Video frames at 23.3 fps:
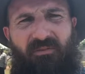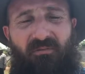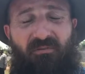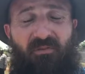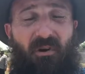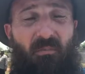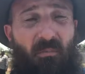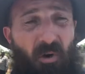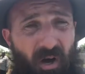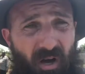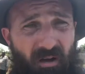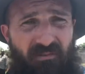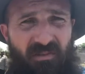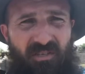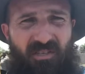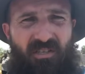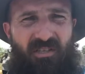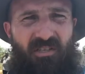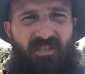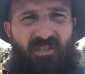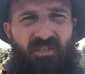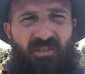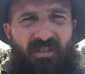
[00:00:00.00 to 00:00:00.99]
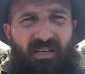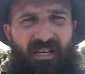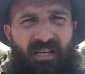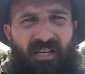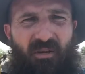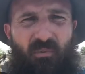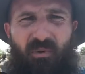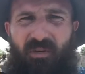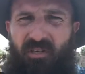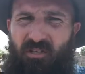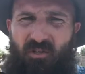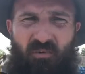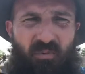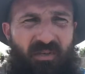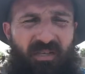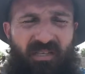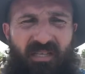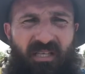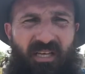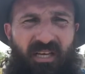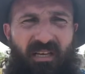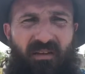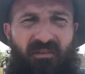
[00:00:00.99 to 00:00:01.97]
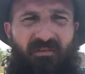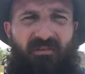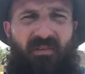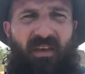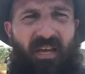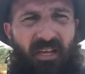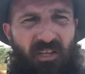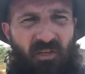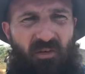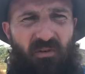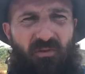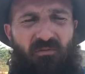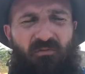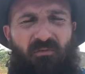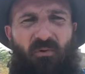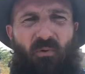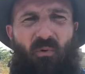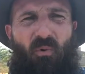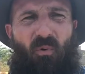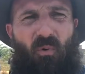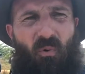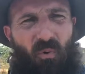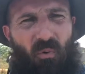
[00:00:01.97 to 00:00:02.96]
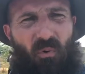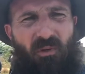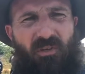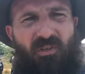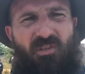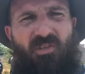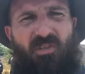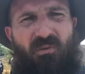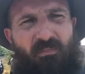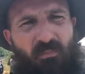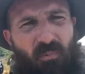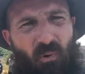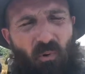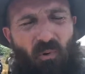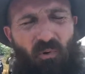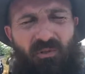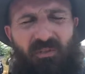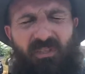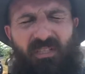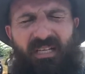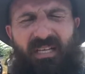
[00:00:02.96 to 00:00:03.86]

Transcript: And from Harvesters, we just want to say thank you for all the support